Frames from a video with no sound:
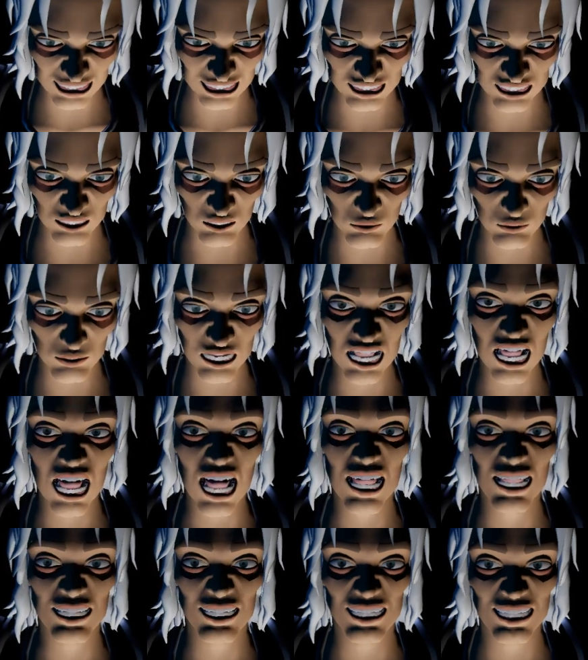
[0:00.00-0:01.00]
that's
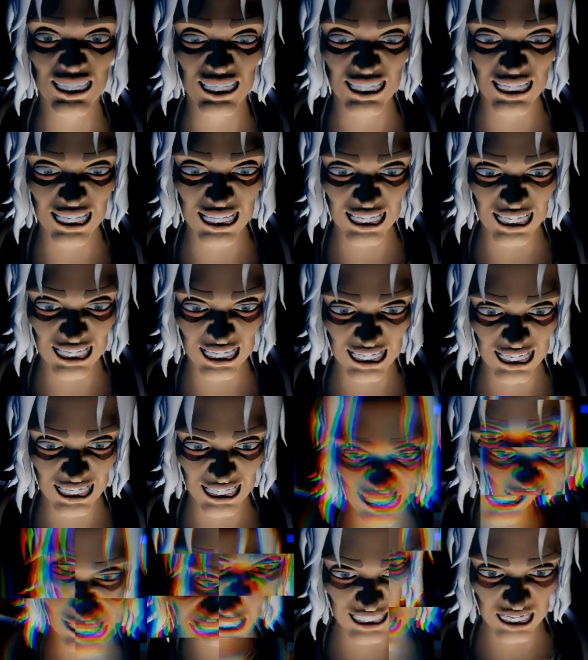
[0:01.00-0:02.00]
okay. Its
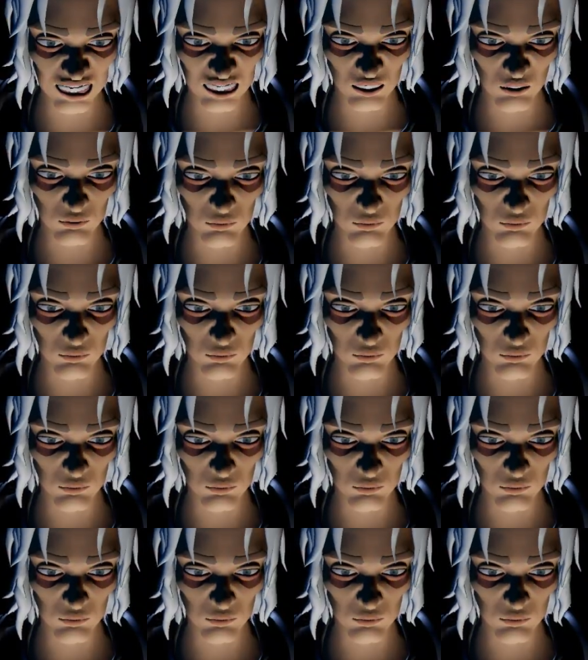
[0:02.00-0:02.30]
tail